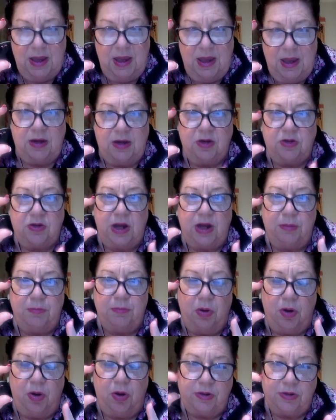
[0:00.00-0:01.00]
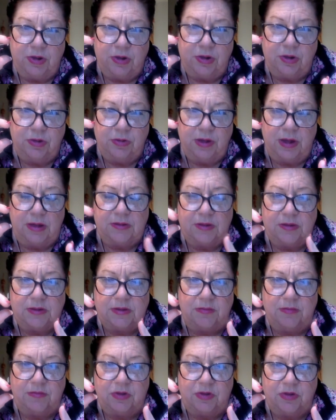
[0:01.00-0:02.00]
and you take part 2, that's the
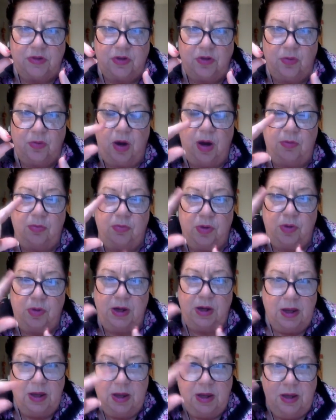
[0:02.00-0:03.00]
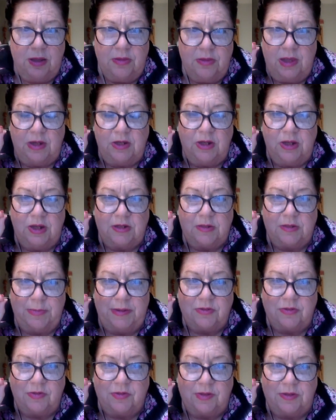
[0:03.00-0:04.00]
7-star robbery, then you get a
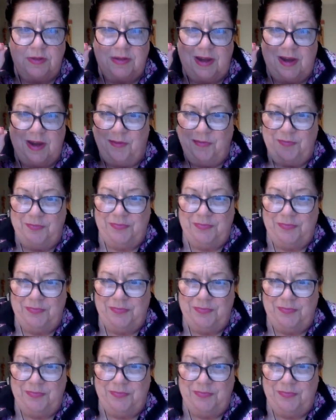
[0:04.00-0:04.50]
special discount.